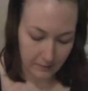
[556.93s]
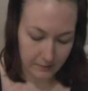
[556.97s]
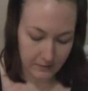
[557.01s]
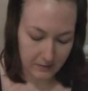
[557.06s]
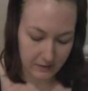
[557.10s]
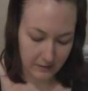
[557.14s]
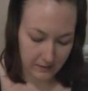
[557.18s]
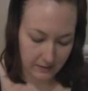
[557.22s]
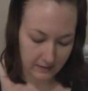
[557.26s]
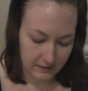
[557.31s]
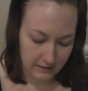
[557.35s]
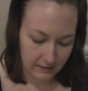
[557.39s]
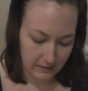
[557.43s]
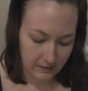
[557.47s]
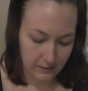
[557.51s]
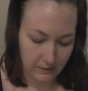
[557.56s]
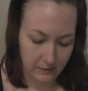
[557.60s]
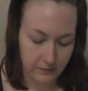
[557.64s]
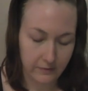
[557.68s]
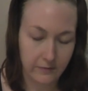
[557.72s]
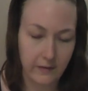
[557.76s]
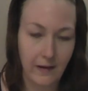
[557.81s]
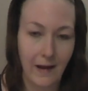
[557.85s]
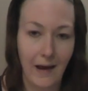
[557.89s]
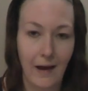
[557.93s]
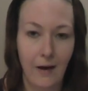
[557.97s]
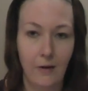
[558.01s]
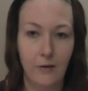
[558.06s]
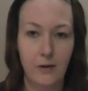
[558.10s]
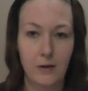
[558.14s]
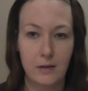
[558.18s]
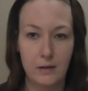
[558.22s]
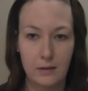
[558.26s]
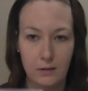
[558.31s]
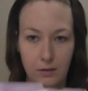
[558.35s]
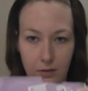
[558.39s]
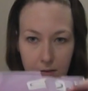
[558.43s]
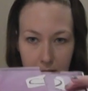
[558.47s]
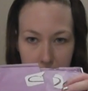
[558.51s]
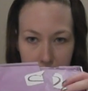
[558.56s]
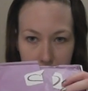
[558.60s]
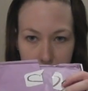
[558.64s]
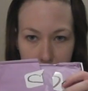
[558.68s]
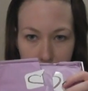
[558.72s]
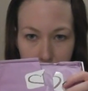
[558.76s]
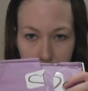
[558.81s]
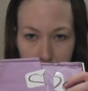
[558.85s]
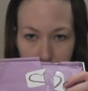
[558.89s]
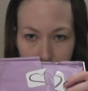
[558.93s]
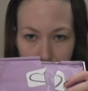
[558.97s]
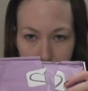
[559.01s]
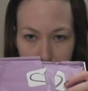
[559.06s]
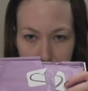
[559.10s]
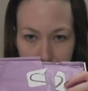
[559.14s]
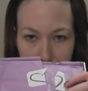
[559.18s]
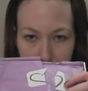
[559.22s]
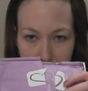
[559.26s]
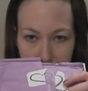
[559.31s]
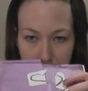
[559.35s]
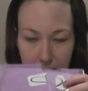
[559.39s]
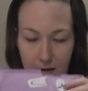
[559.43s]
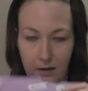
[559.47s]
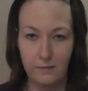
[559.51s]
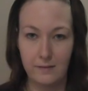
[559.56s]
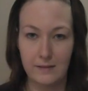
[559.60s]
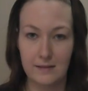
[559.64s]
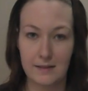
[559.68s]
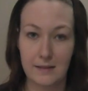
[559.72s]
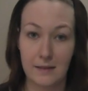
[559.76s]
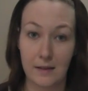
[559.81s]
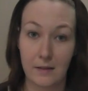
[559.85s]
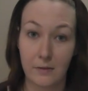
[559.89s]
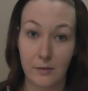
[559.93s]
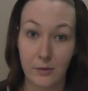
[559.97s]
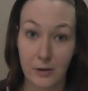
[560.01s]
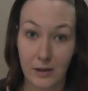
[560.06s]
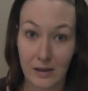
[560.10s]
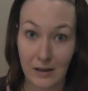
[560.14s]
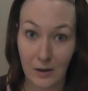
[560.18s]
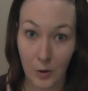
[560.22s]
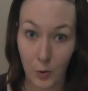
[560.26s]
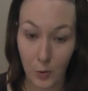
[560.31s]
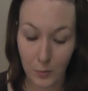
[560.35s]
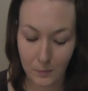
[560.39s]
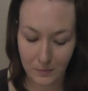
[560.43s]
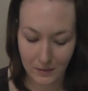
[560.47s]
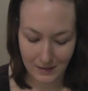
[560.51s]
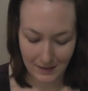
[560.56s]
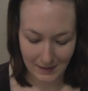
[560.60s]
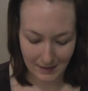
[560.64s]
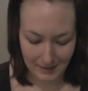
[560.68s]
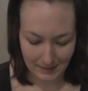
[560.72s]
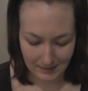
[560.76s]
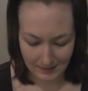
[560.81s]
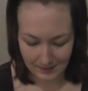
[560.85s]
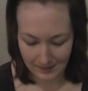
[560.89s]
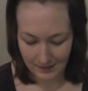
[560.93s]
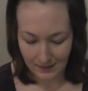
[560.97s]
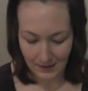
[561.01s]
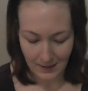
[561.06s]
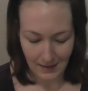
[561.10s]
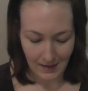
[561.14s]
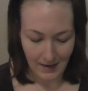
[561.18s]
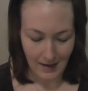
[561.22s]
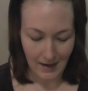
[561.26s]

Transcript: So this is sort of how it looks when you open it. Obviously I've already opened it.